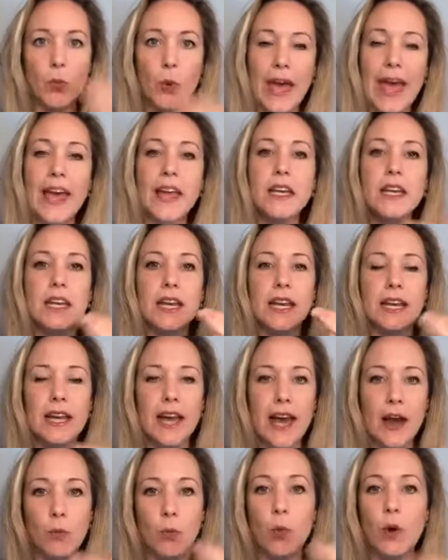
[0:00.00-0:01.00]
when it
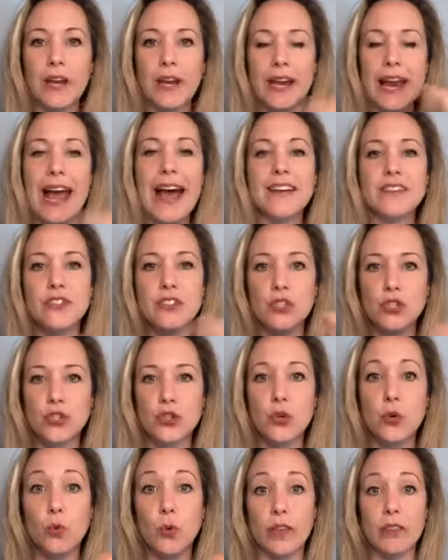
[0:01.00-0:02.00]
what it has to
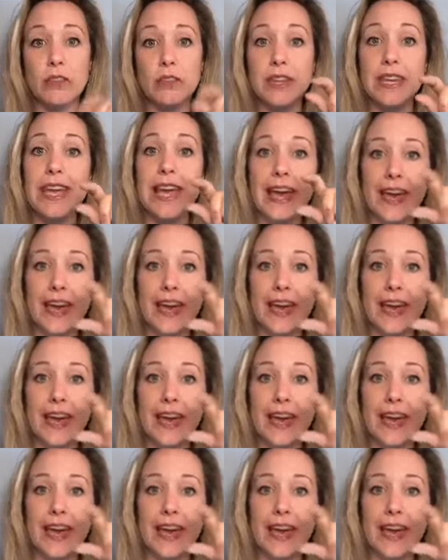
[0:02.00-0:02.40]
do with the